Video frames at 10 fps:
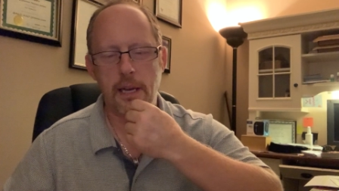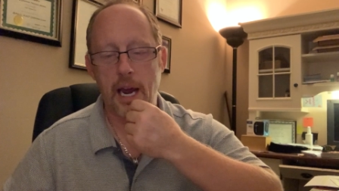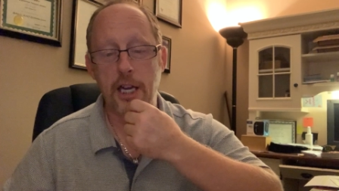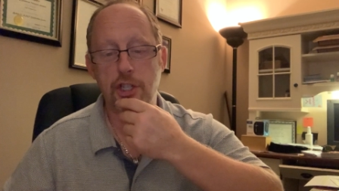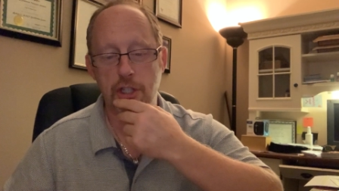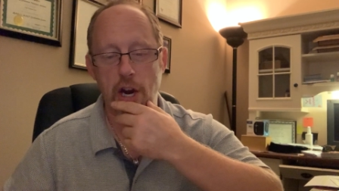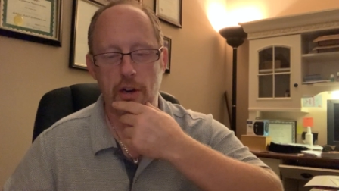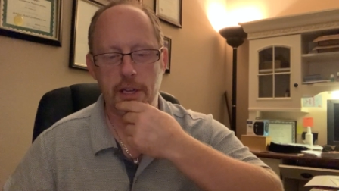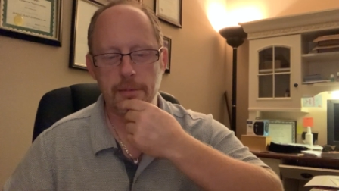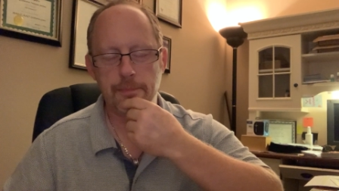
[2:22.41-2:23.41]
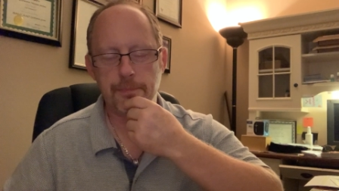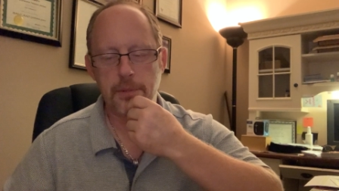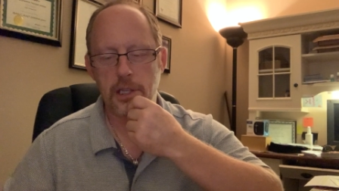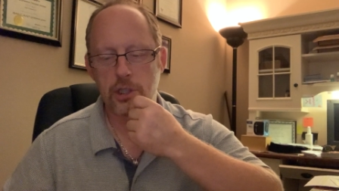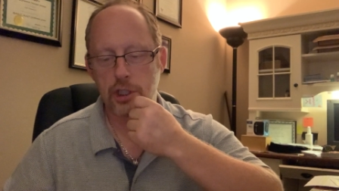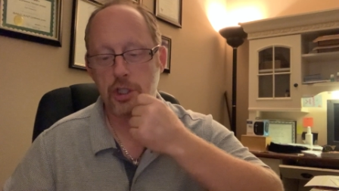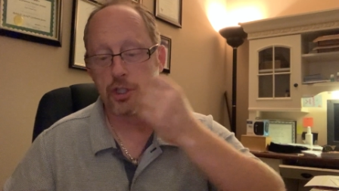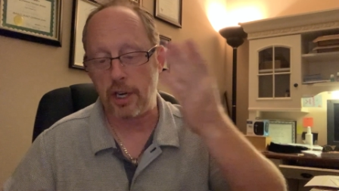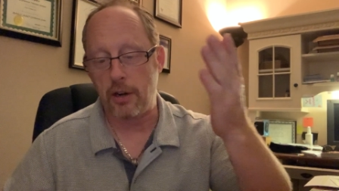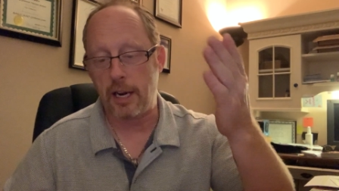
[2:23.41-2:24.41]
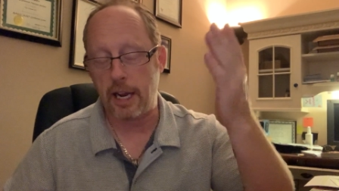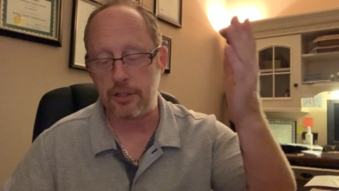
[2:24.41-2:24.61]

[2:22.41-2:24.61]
and I shared it, and she shared it.